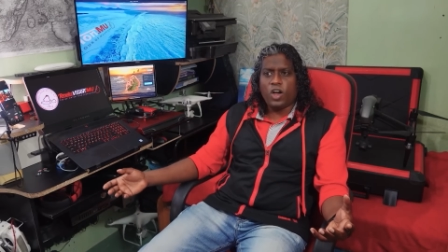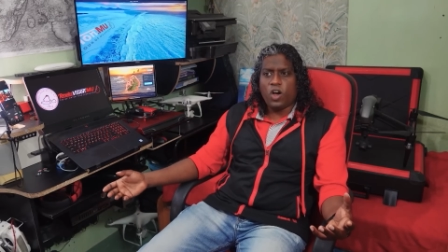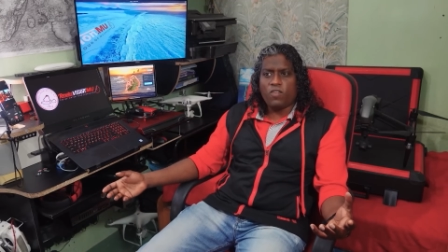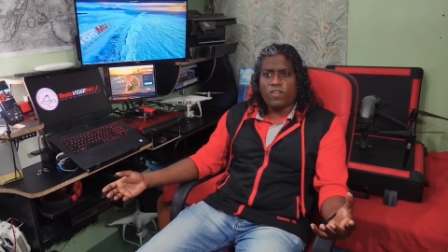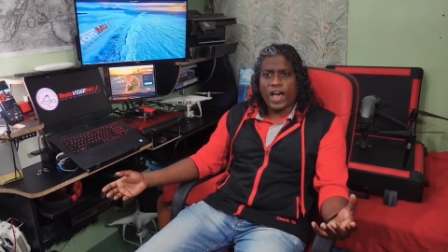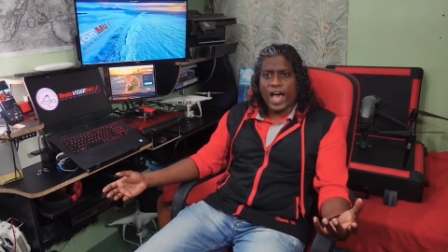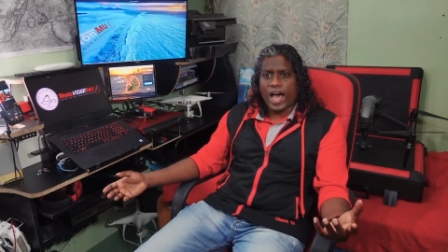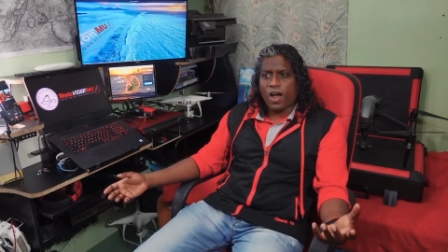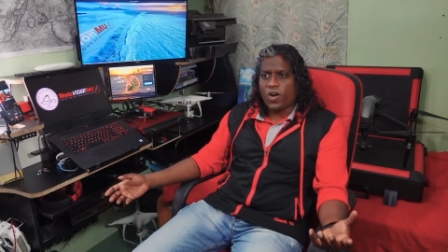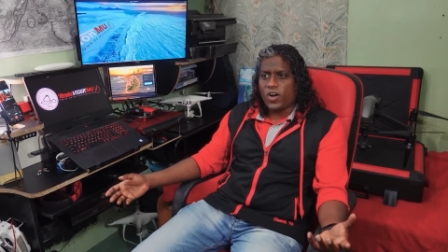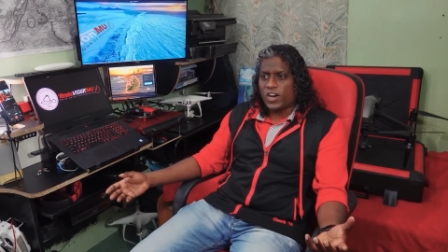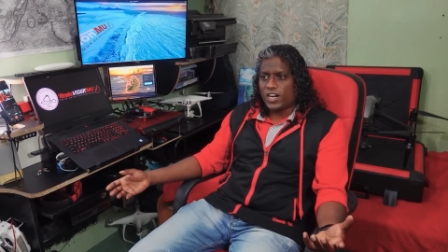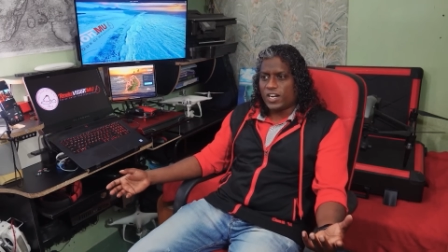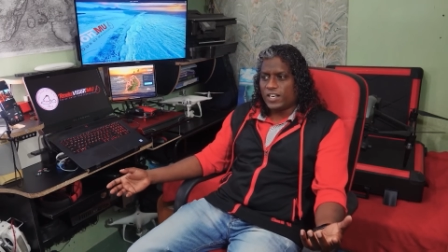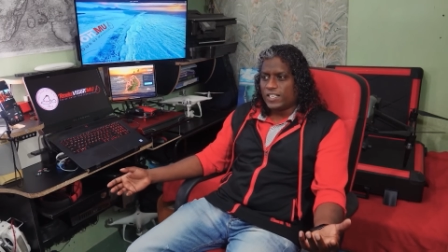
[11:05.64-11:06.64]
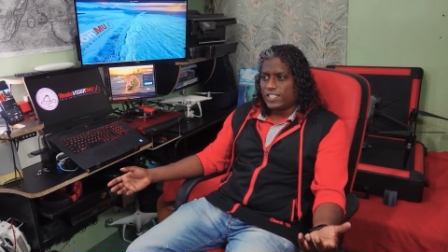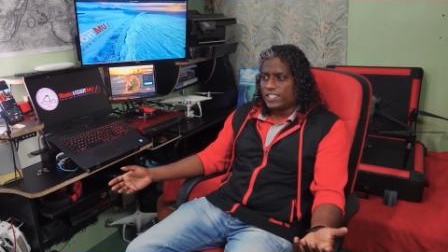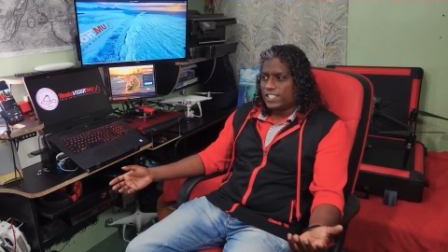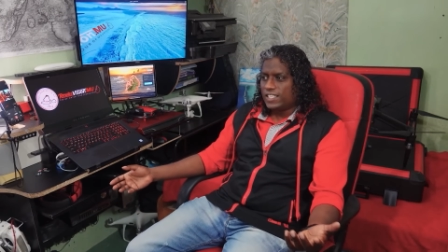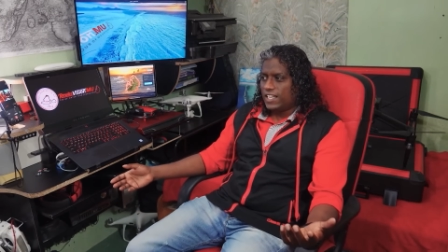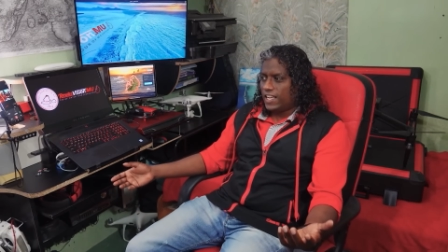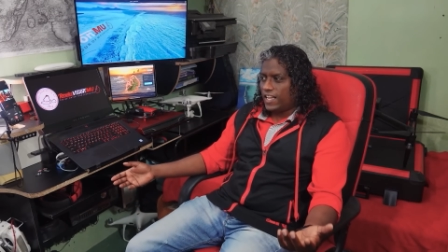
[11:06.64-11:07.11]
of our
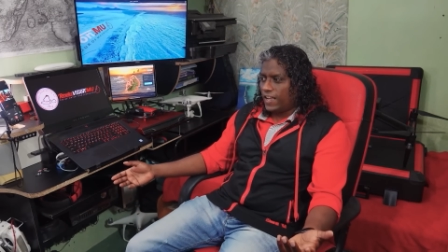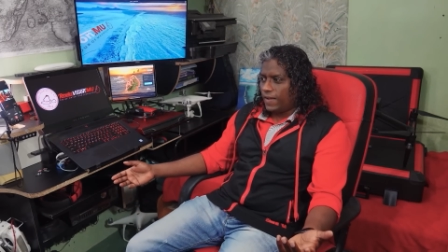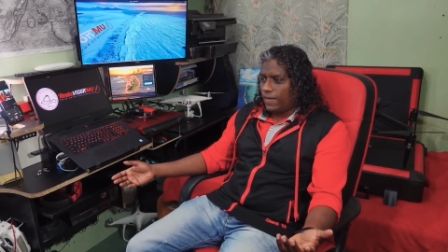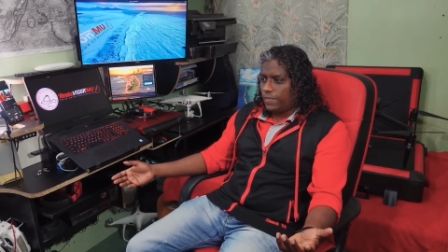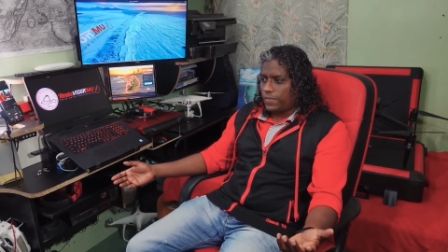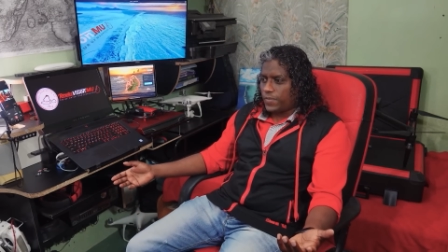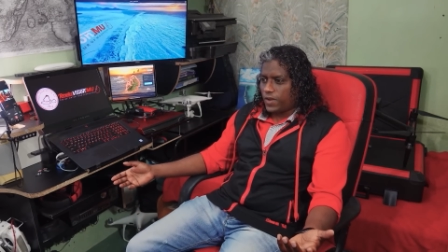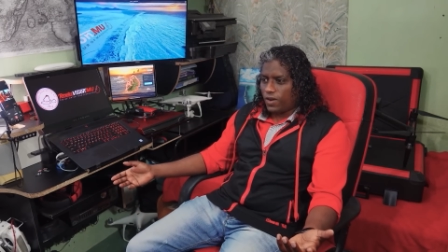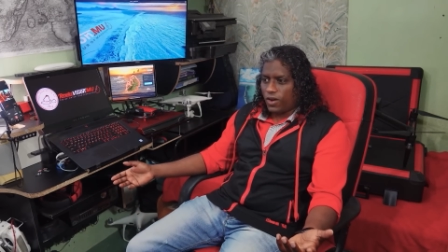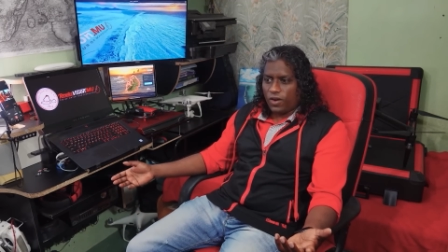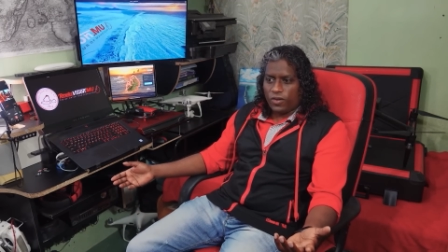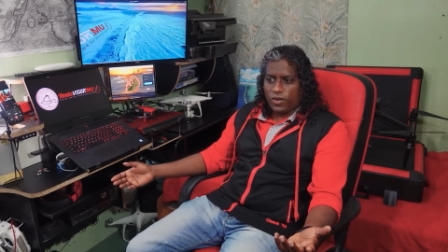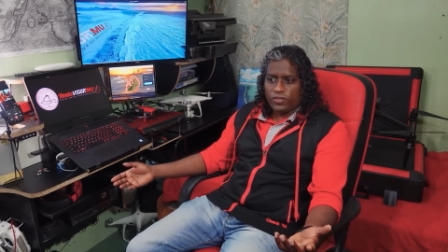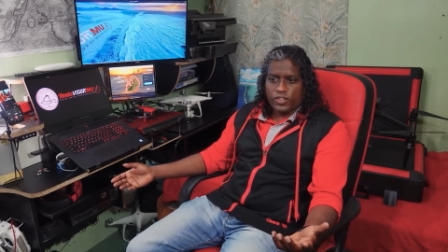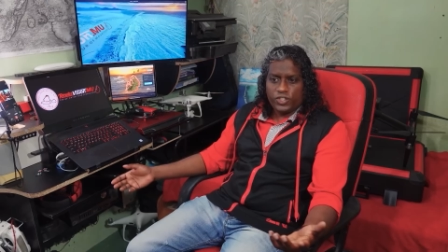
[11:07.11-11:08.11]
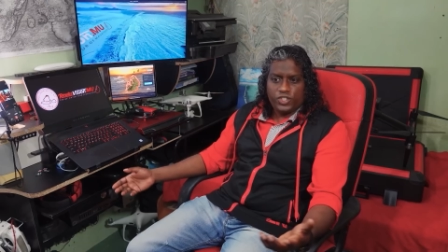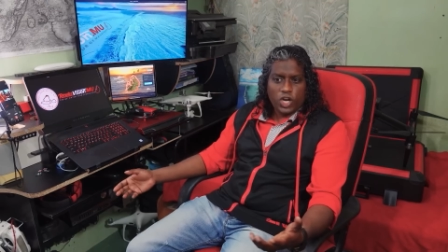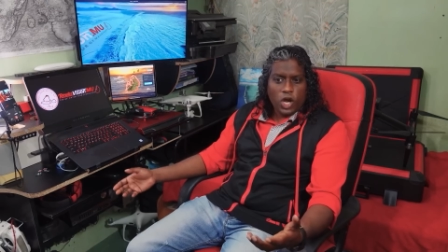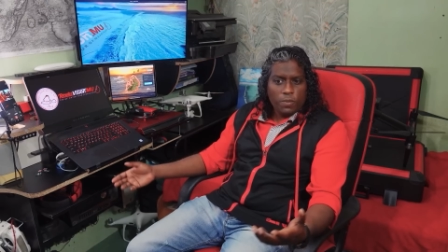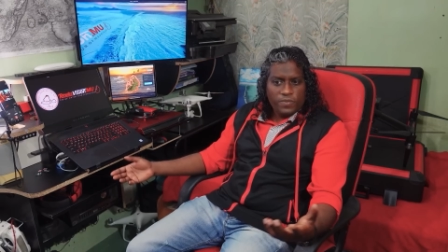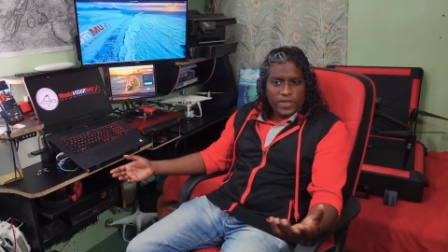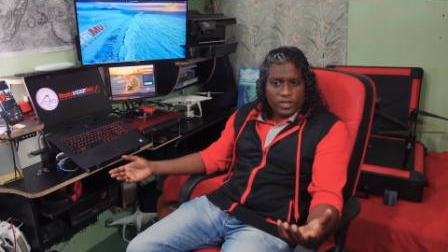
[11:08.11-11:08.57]
of the
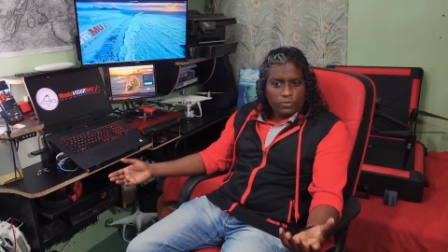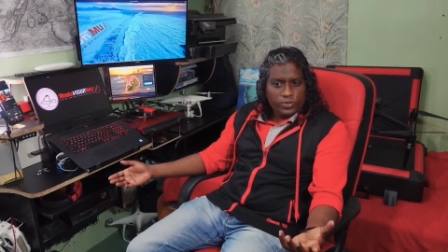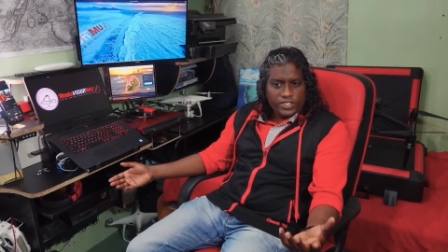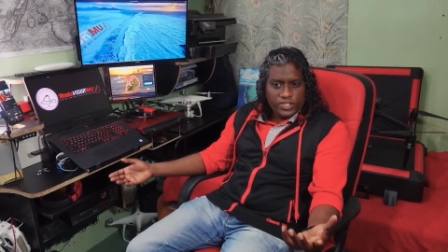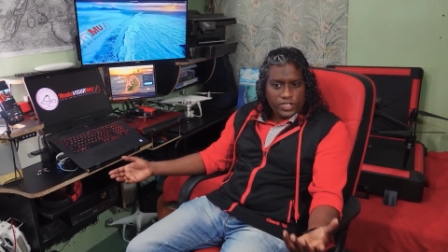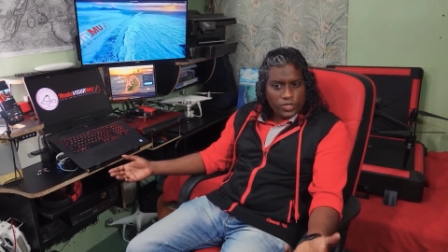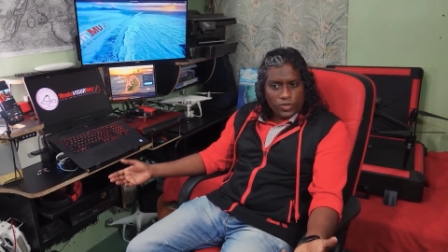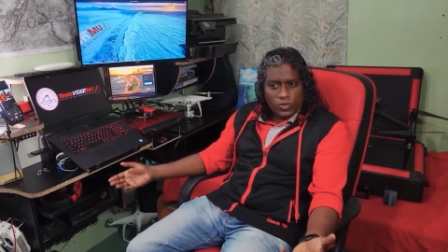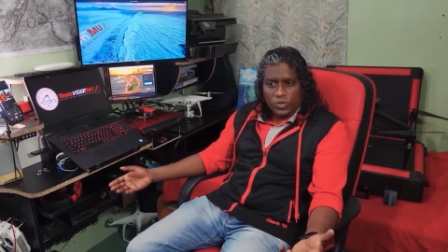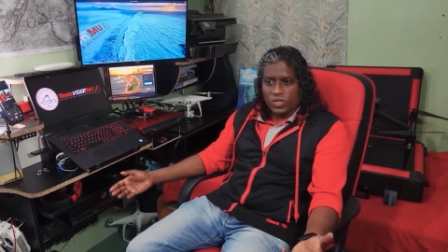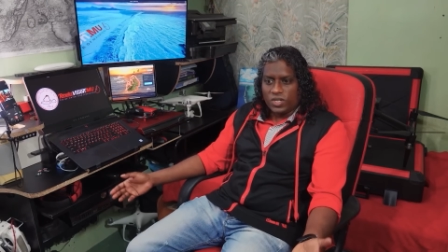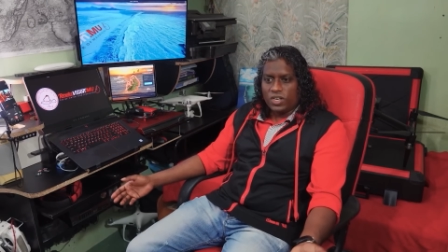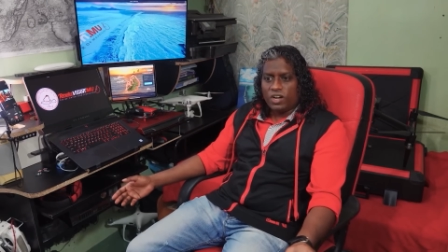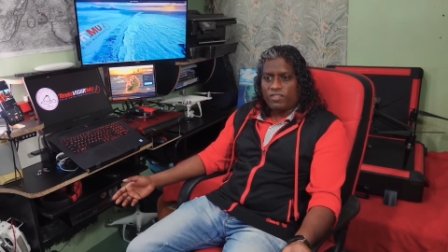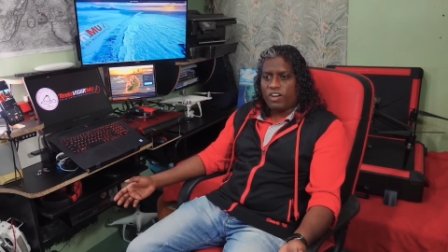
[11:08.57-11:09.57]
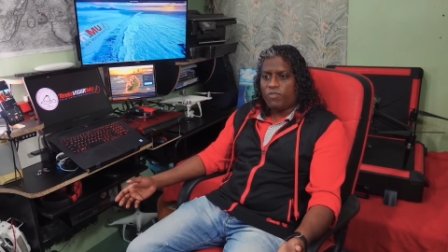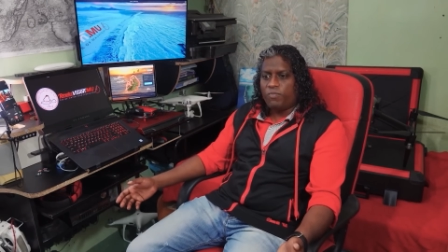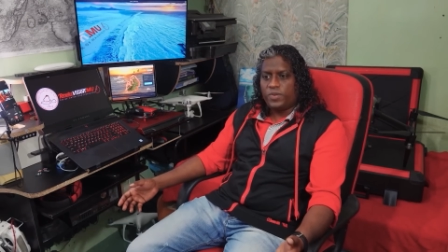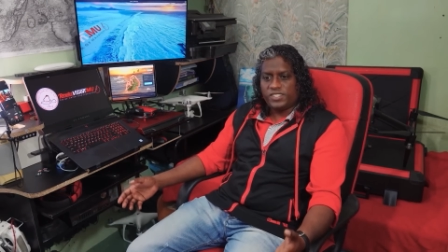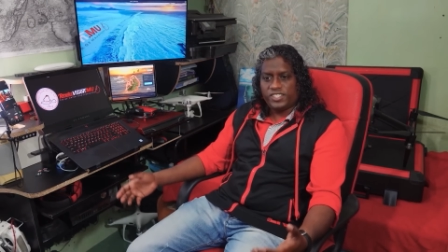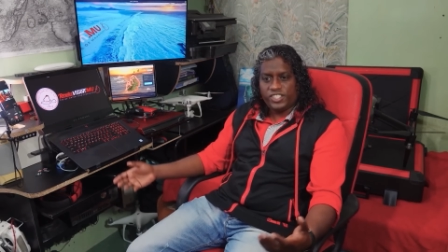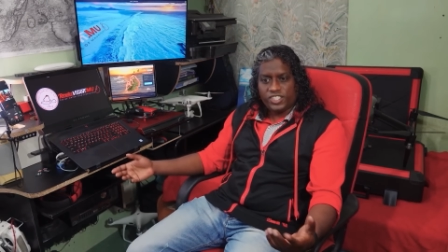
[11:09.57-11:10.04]
job that we do, of our
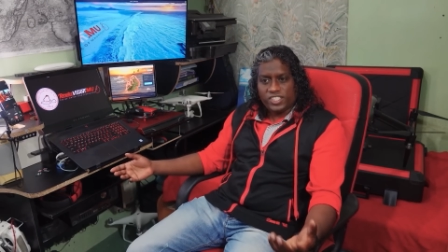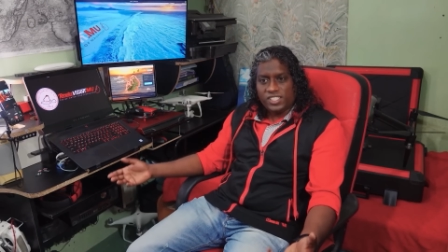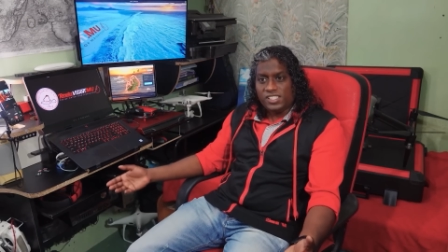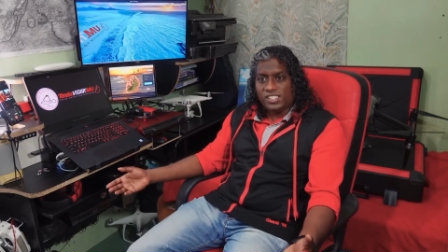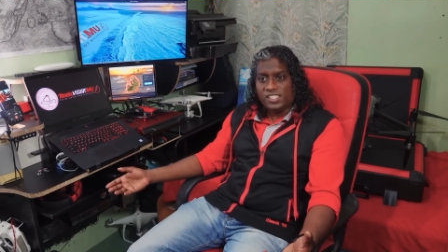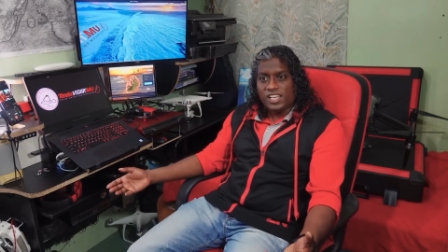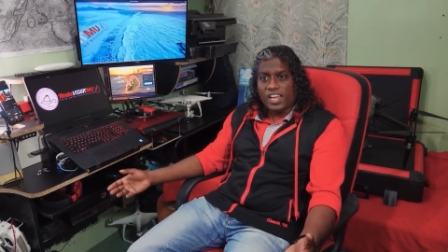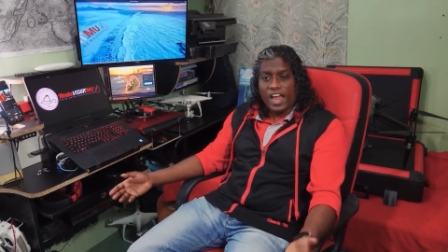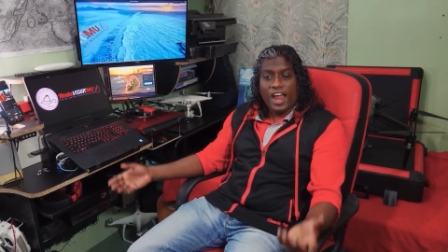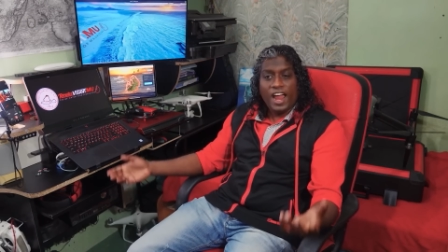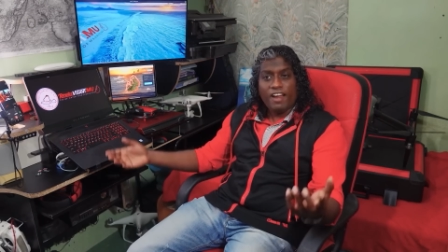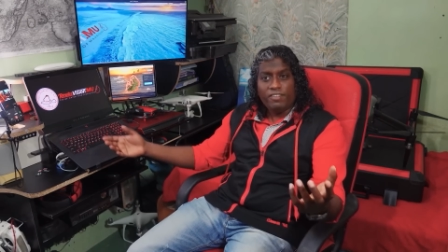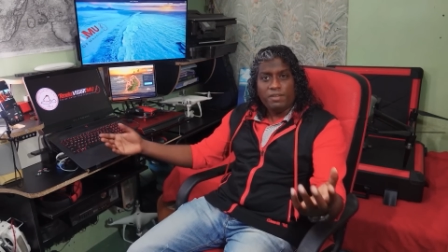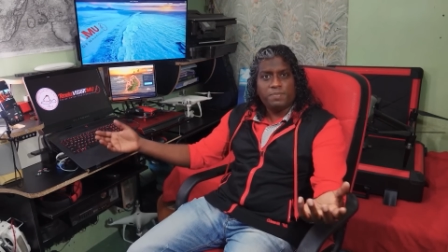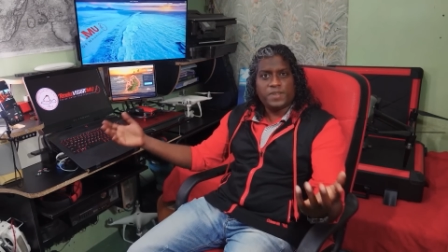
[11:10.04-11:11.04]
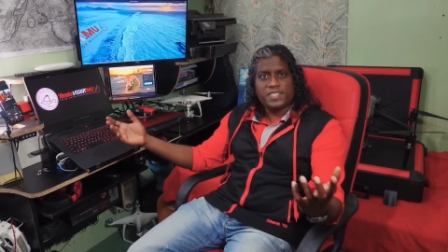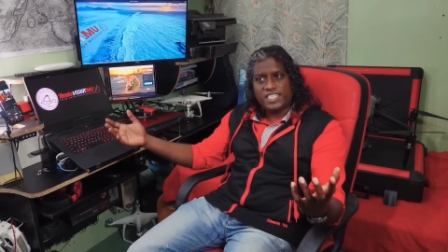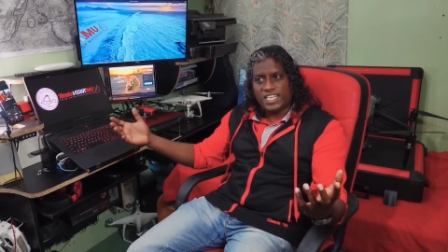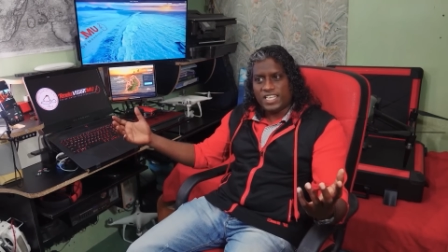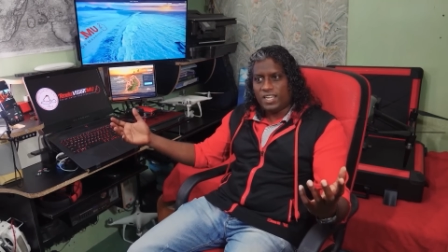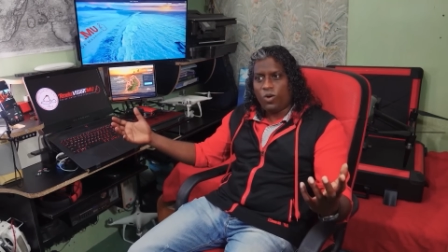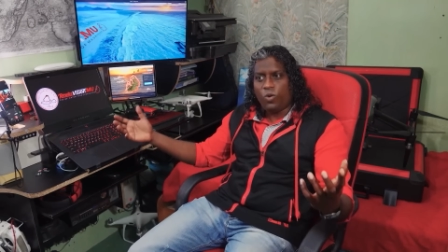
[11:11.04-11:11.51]
positions,
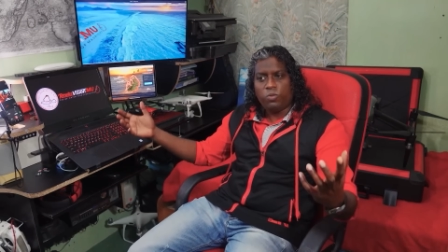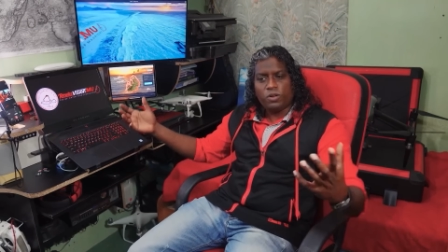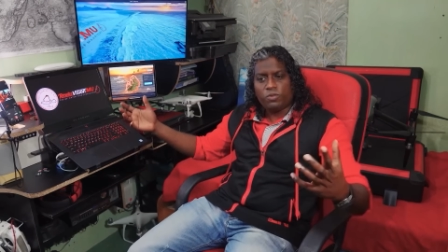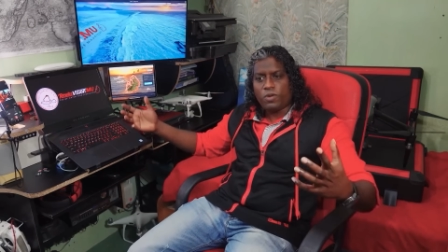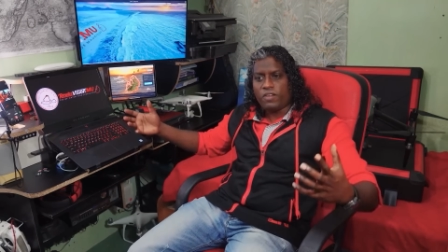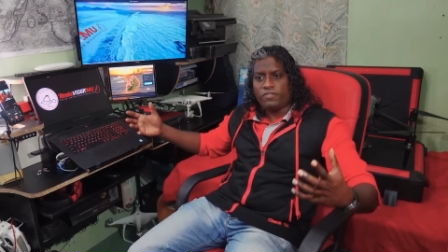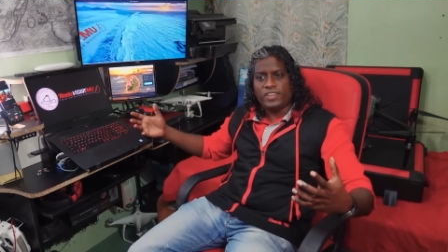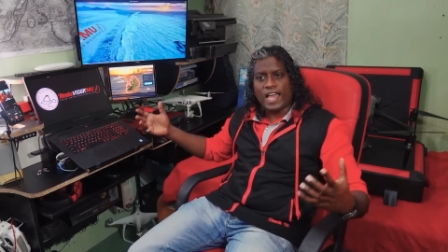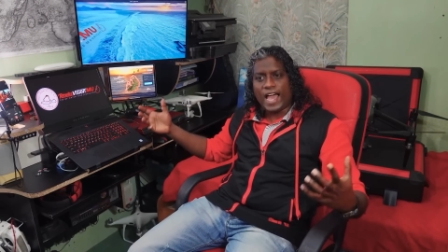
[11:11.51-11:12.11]
everybody all around the